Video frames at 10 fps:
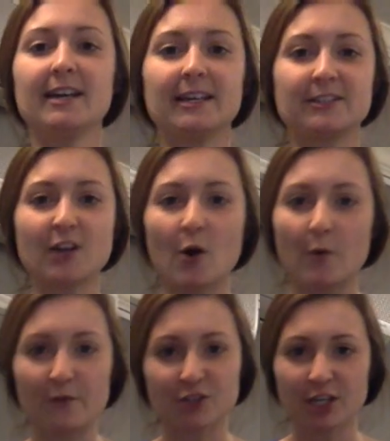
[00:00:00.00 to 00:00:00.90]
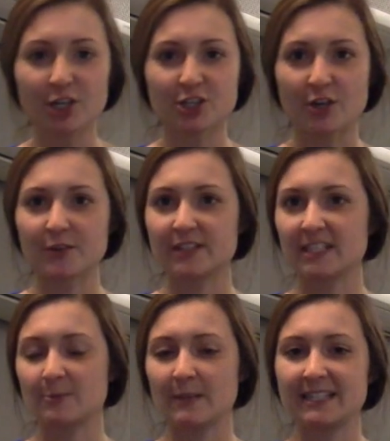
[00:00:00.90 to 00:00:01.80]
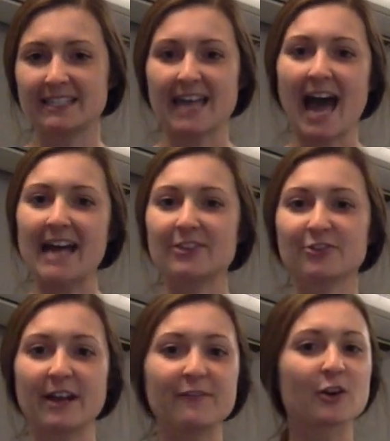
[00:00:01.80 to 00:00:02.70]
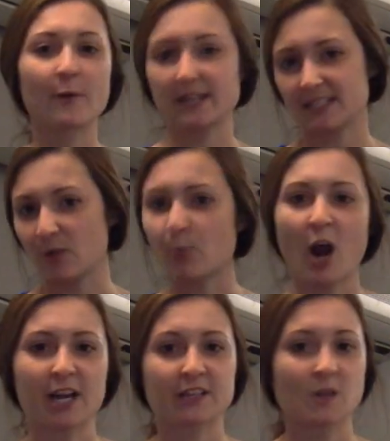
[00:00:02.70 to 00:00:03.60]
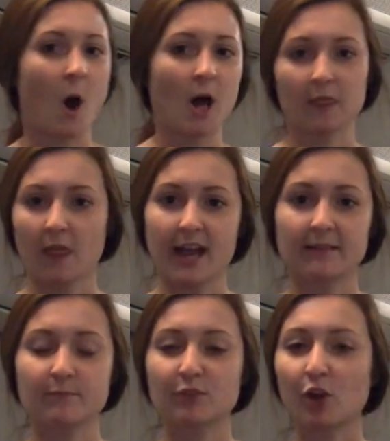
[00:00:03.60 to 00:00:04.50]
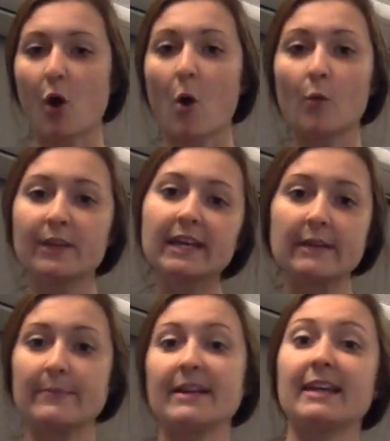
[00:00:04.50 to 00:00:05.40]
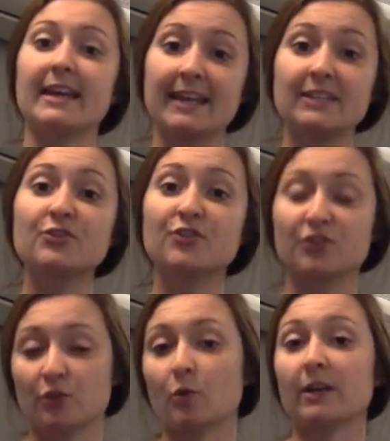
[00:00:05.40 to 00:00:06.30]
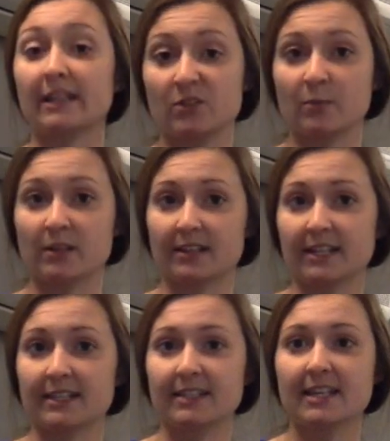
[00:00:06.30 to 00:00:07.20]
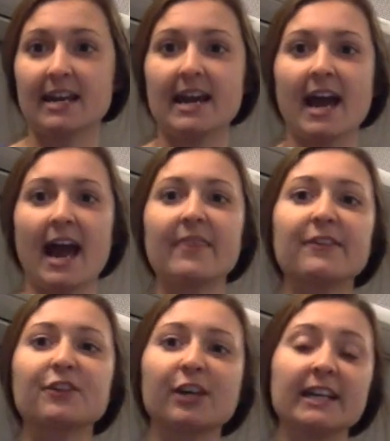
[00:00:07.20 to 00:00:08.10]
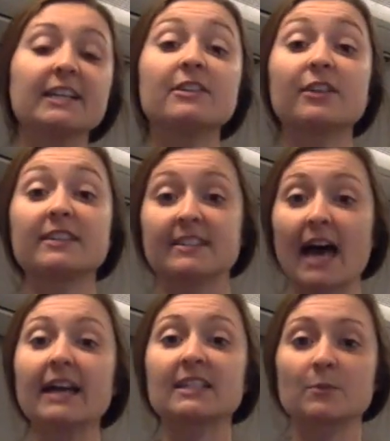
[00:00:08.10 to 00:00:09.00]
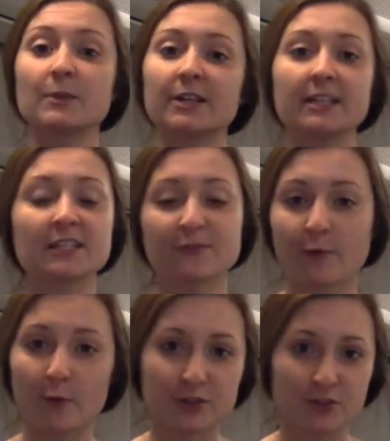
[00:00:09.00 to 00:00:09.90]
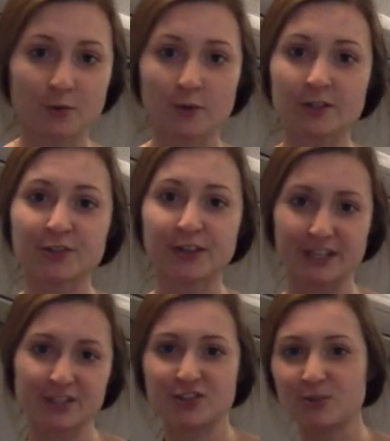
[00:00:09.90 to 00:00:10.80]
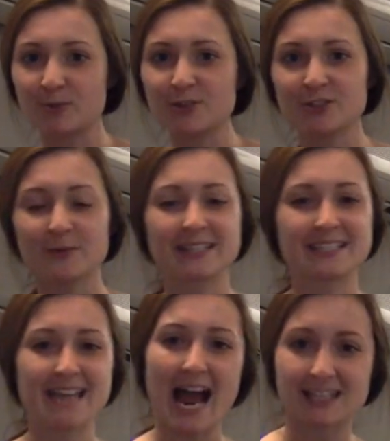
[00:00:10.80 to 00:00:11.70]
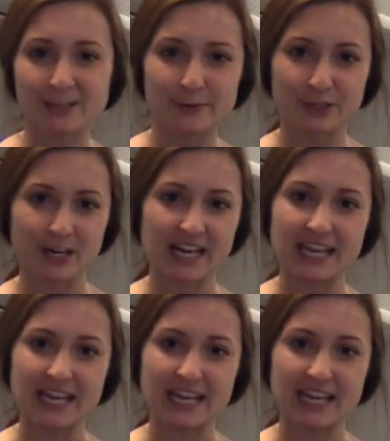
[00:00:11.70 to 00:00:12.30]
So for Trader Joe's, this means that they're never going to sell products online. They're only going to be an in-store experience. And they've created this set experience for stores so that consumers know exactly what they're going